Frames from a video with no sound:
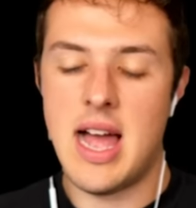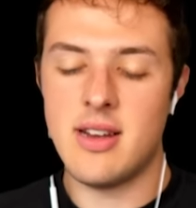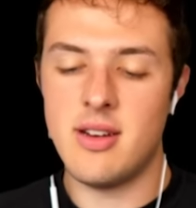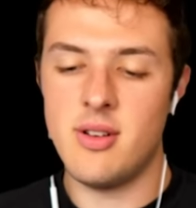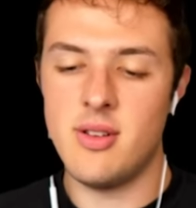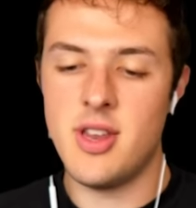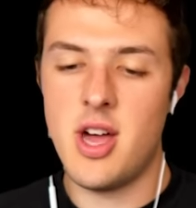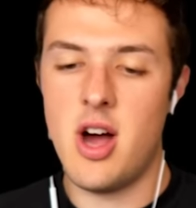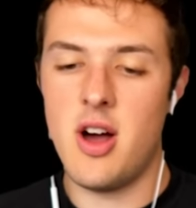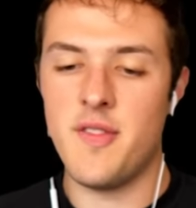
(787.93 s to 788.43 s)
I
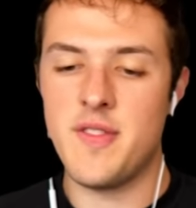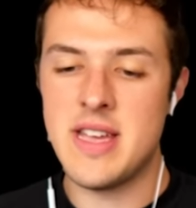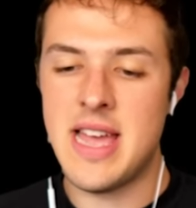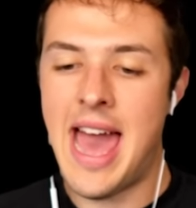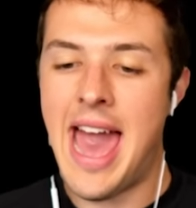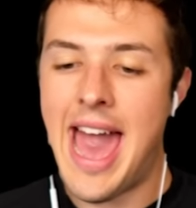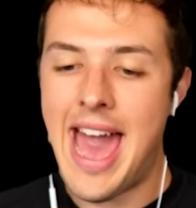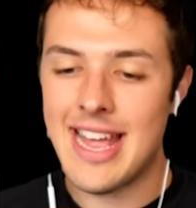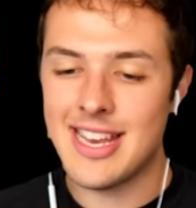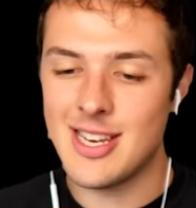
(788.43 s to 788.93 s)
don't know if he
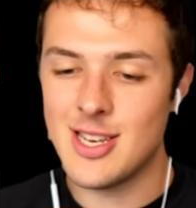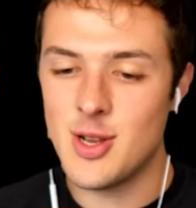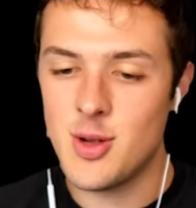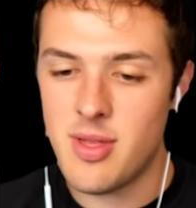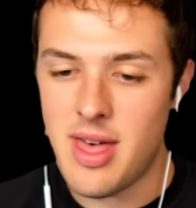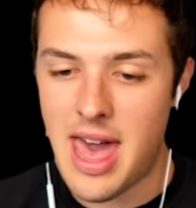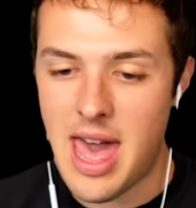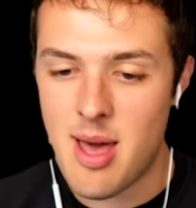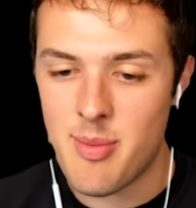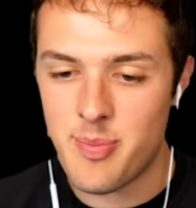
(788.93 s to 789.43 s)
had to do
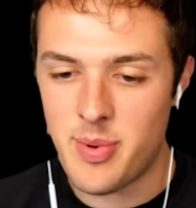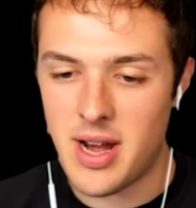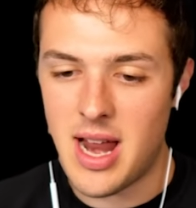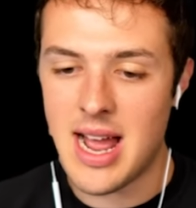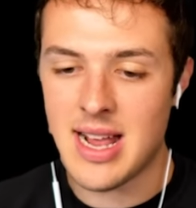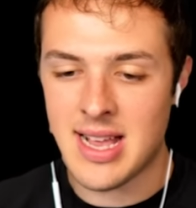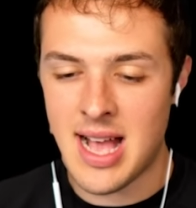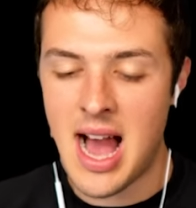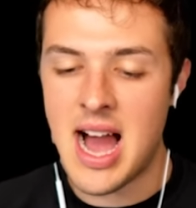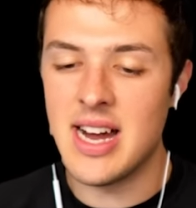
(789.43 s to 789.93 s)
that, but
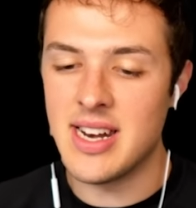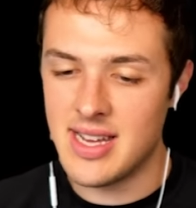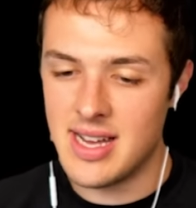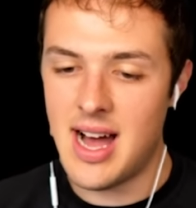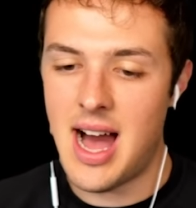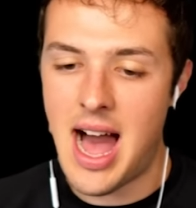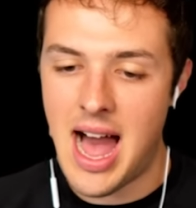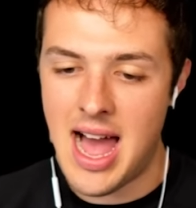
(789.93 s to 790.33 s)
I kind of,